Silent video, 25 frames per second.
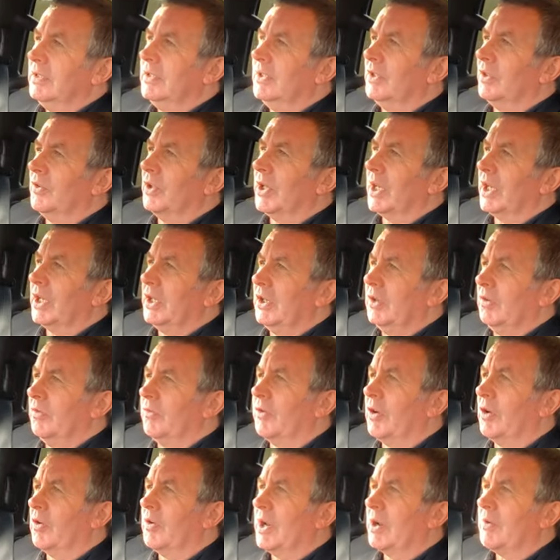you don't get a new
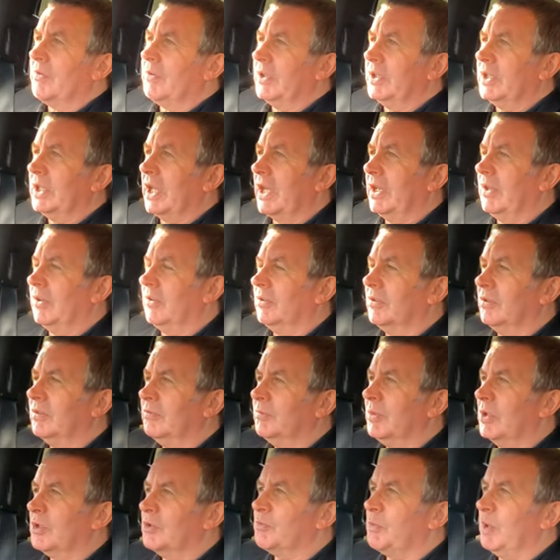phone every day, or
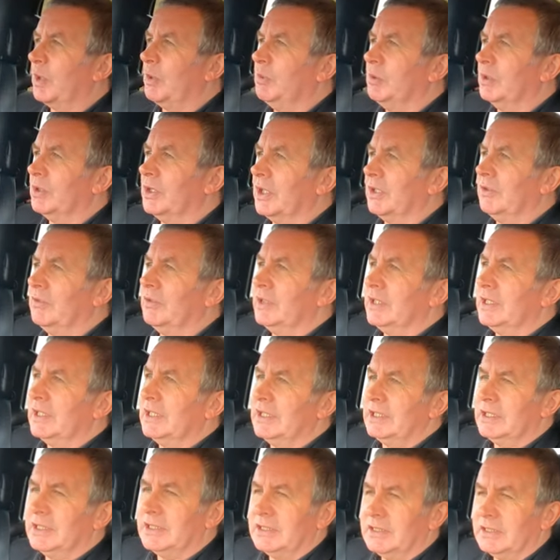most people don't,
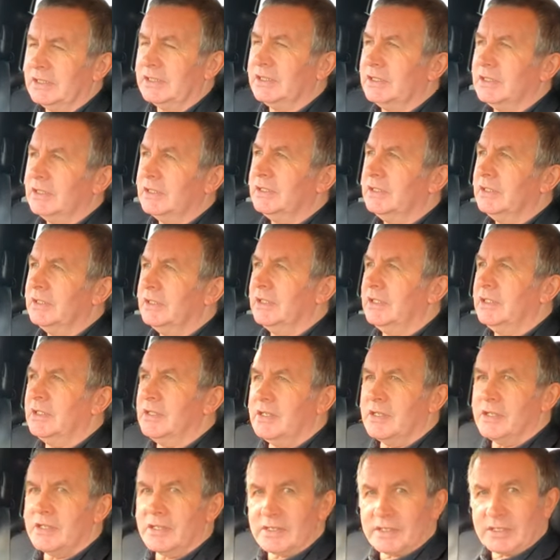
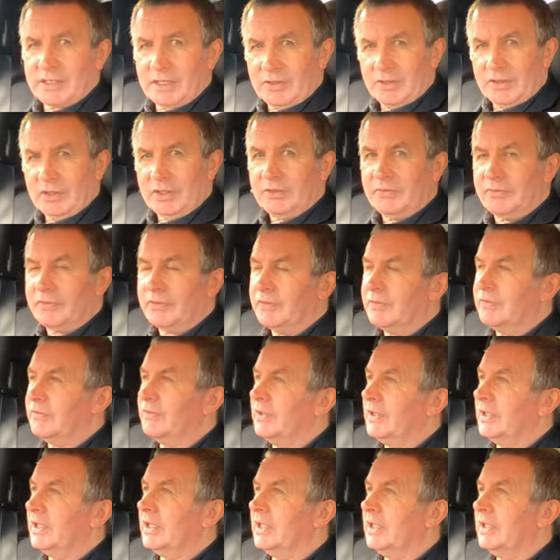so you've
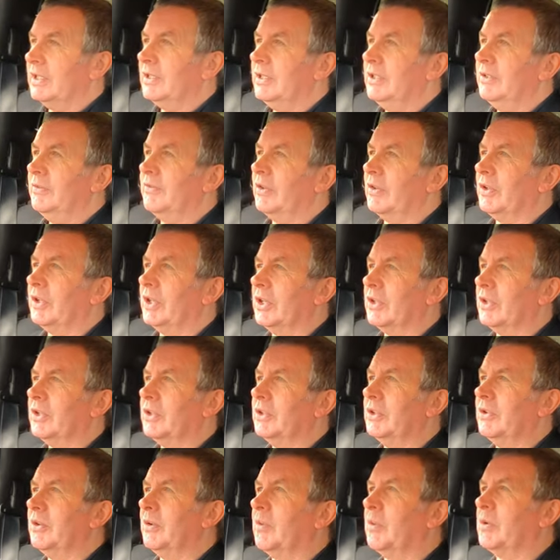only got
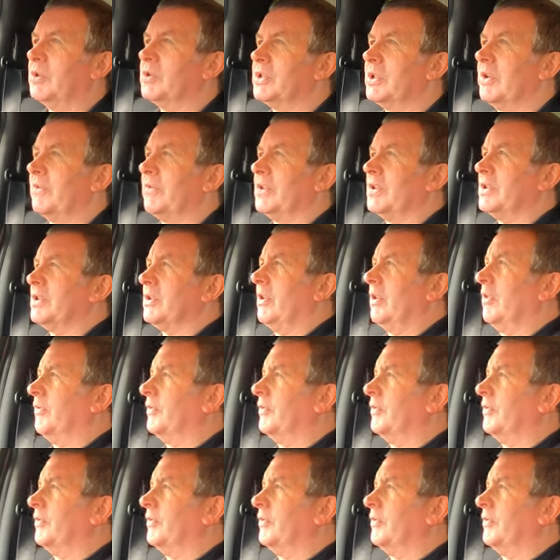to do it once every so